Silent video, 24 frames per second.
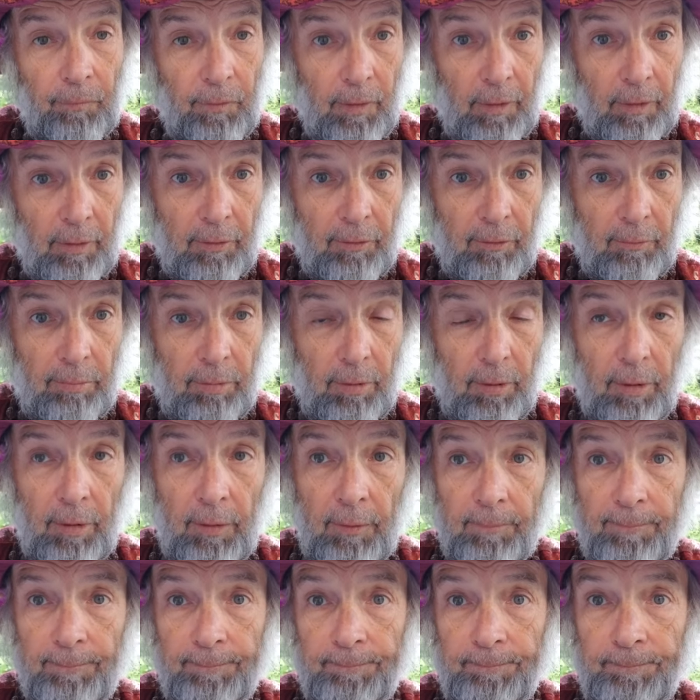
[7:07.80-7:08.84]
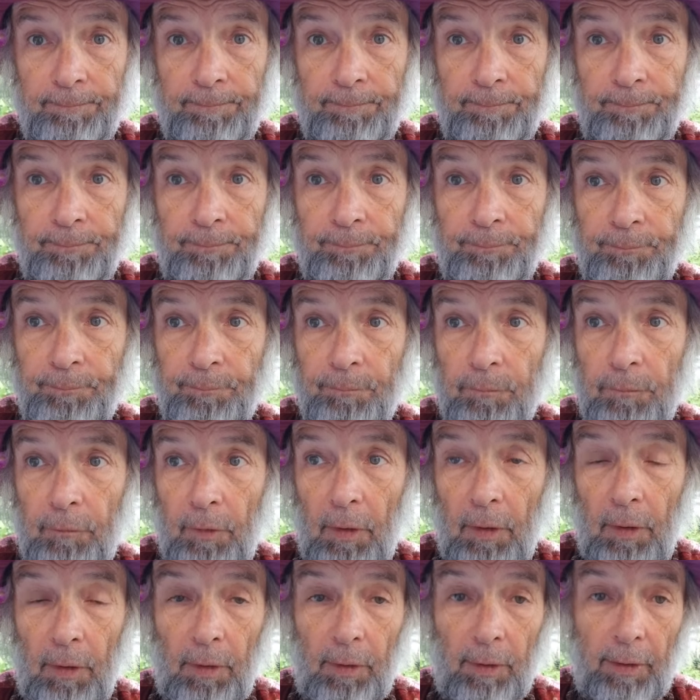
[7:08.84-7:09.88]
Explain.
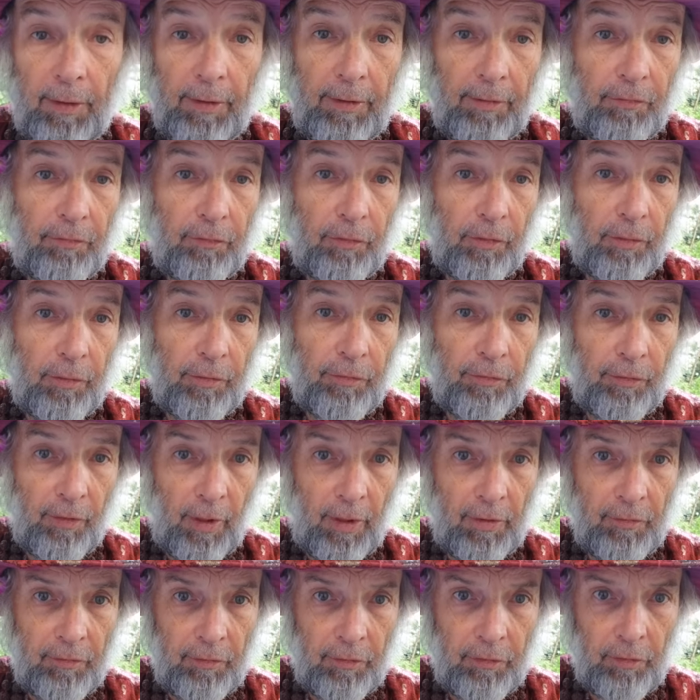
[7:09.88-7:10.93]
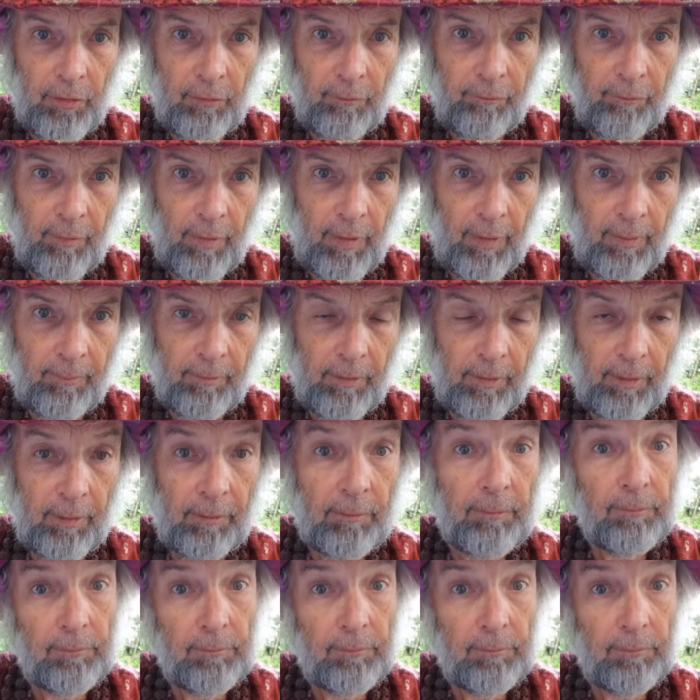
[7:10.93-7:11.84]
Any suicides in your family?